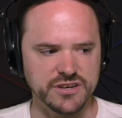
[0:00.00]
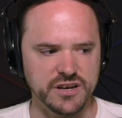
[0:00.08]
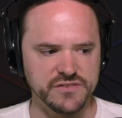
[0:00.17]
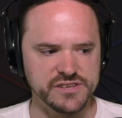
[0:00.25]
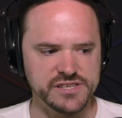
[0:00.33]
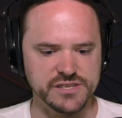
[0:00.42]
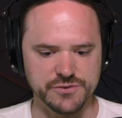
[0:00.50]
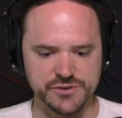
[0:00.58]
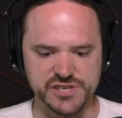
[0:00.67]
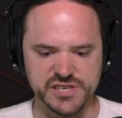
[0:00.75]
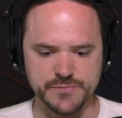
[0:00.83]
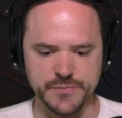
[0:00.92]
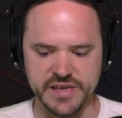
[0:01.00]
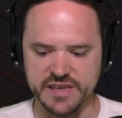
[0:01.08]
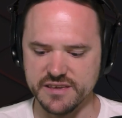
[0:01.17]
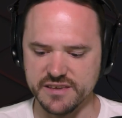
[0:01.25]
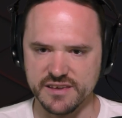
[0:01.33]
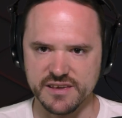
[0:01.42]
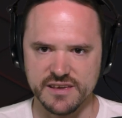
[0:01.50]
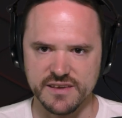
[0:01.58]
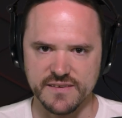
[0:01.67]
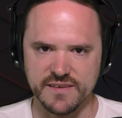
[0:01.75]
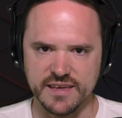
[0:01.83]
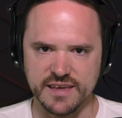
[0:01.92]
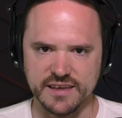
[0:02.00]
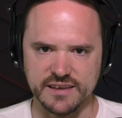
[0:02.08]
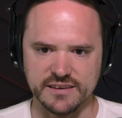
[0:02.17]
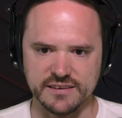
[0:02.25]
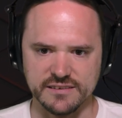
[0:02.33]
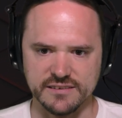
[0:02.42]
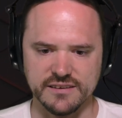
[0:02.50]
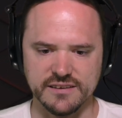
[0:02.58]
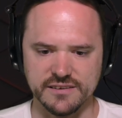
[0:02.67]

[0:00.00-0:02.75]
of it, so to speak. And